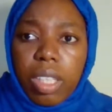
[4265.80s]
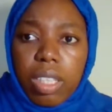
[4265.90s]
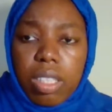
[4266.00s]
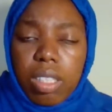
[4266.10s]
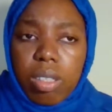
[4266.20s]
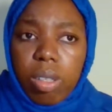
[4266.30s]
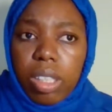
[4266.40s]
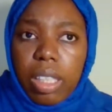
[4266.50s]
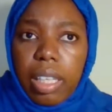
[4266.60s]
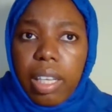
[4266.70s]
Is it
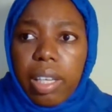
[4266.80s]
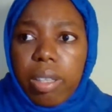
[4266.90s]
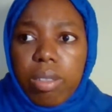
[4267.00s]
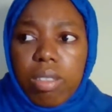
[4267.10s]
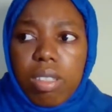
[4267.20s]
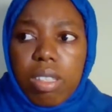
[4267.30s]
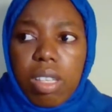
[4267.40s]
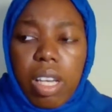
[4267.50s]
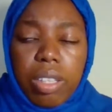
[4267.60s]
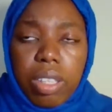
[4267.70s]
under health,
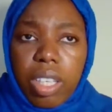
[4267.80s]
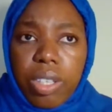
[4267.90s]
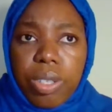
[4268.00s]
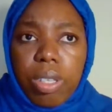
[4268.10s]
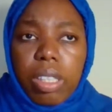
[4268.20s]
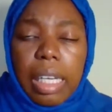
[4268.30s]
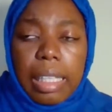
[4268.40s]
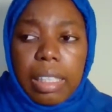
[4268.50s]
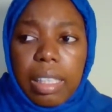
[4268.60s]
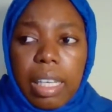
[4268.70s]
education,
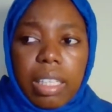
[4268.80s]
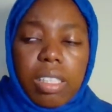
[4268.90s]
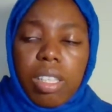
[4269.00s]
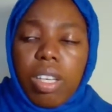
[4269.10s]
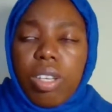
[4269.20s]
and the likes?